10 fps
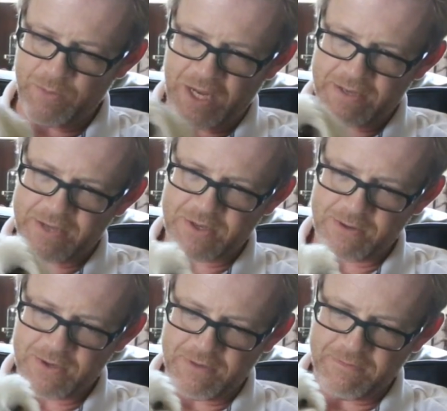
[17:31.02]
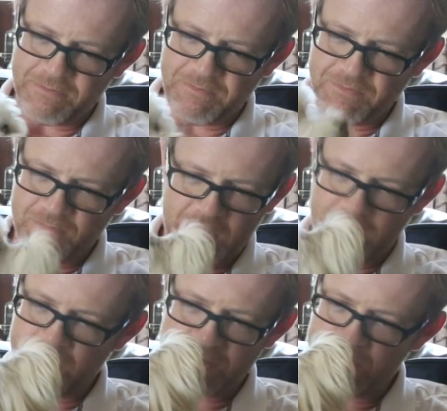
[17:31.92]
Well, thanks so much
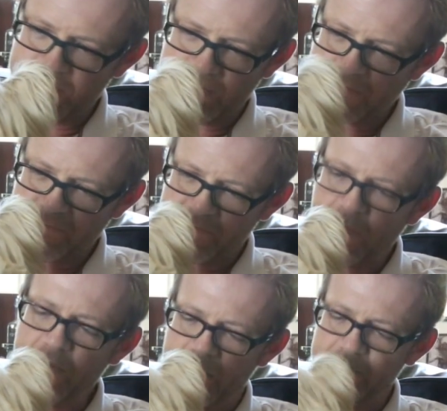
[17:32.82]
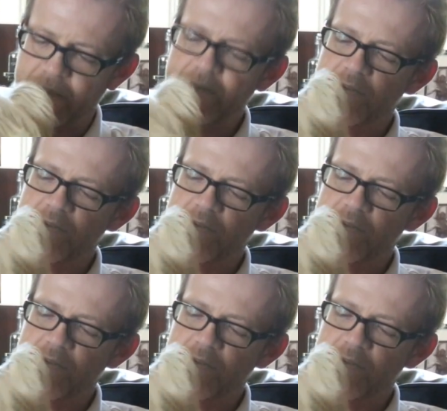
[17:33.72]
for inviting us into your home, Scott.